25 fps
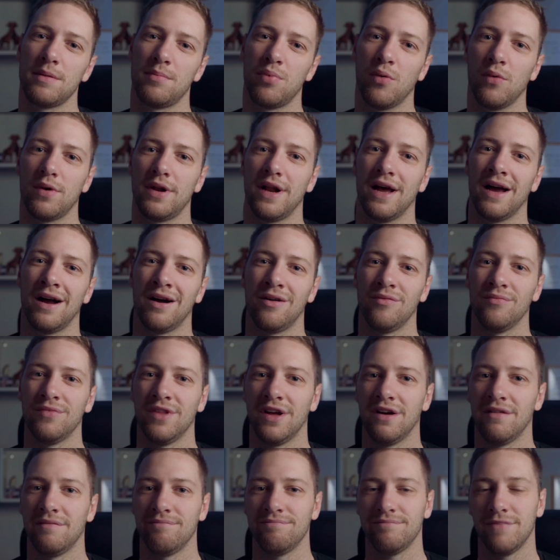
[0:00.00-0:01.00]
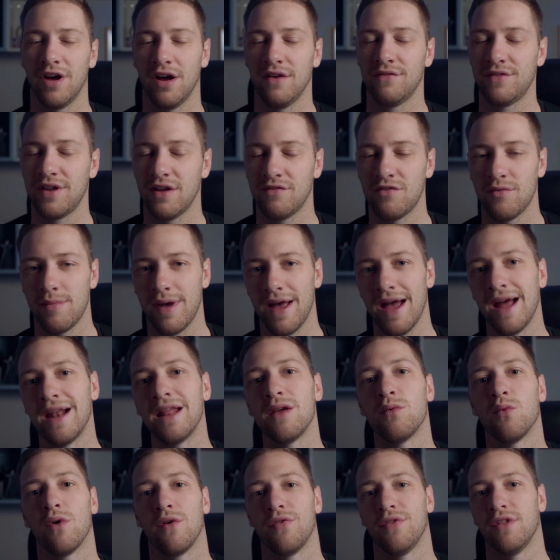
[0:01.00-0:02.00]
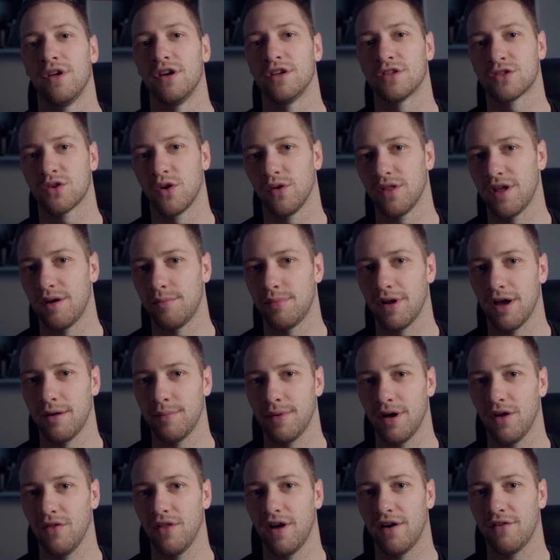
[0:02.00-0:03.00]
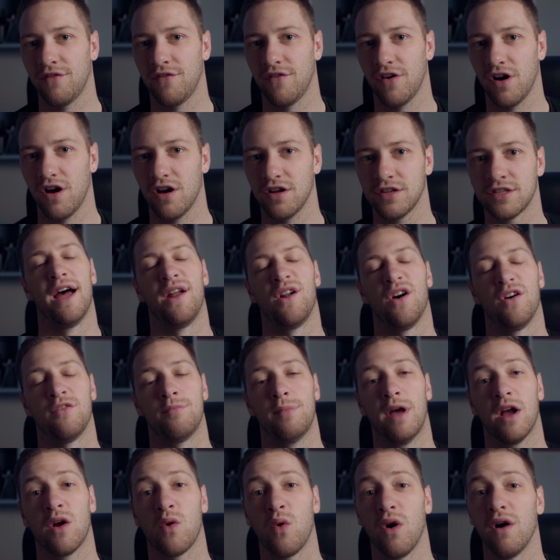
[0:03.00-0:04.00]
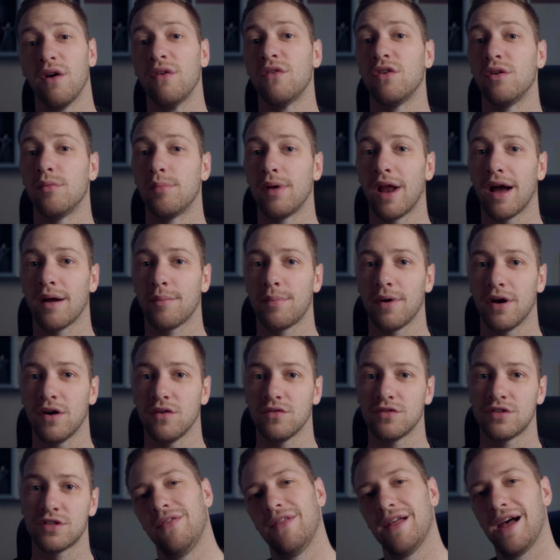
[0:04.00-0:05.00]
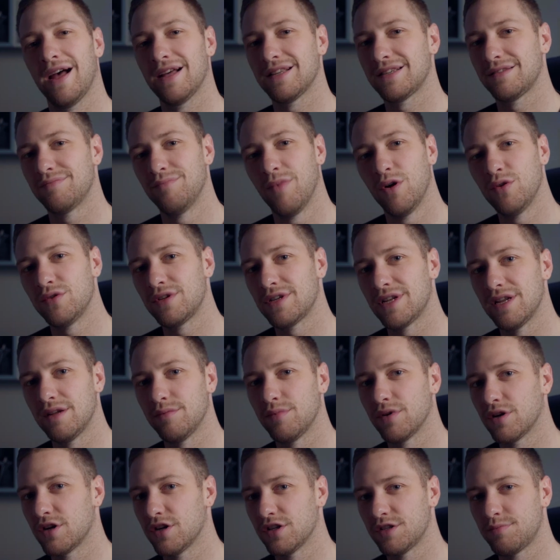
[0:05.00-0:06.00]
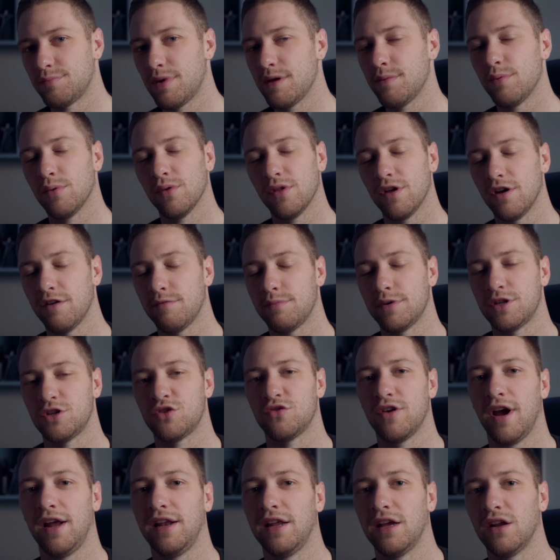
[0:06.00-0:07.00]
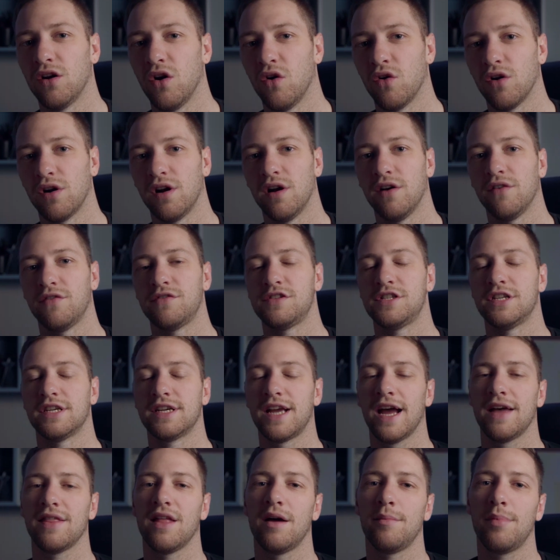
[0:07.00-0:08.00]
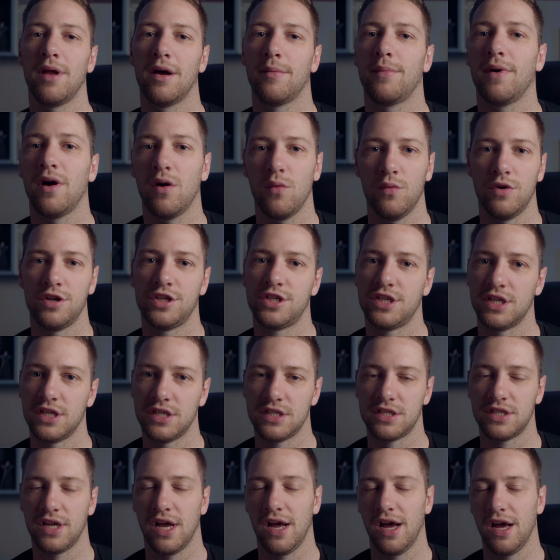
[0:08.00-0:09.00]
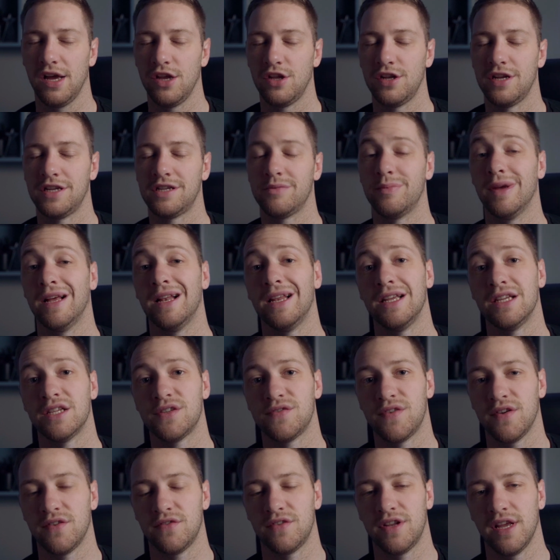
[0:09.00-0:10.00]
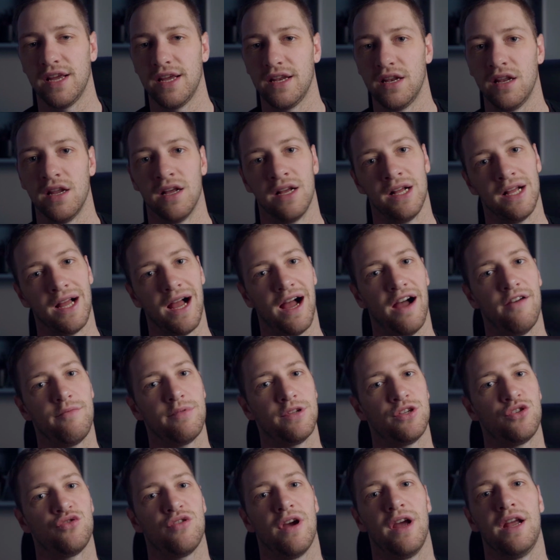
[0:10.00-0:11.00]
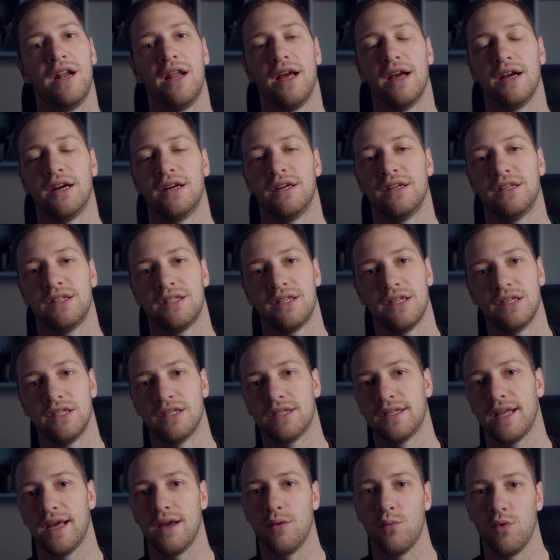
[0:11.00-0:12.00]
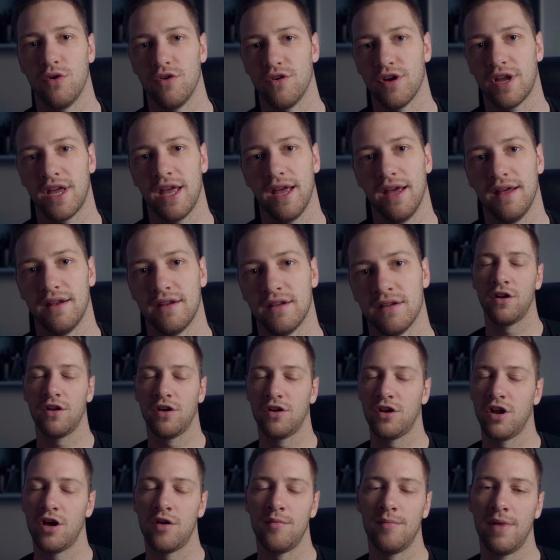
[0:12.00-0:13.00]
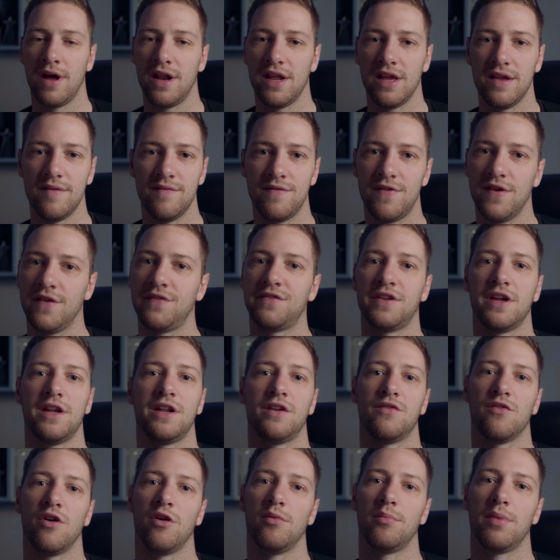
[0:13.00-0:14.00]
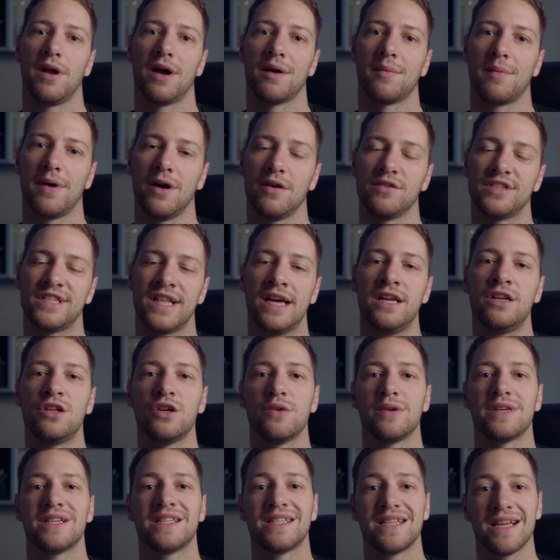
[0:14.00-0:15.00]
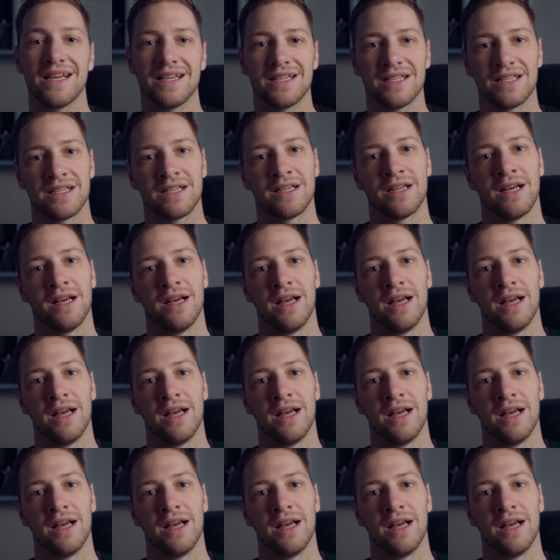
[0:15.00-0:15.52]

point out that I've never met anyone that has got their black belt that fast, and I've met quite a few black belts, and that's mostly because people that have been training long enough to get their black belt, which is you need to be at least 15, have been training since they were a kid. I don't know many 15-year-old black belts. They do exist,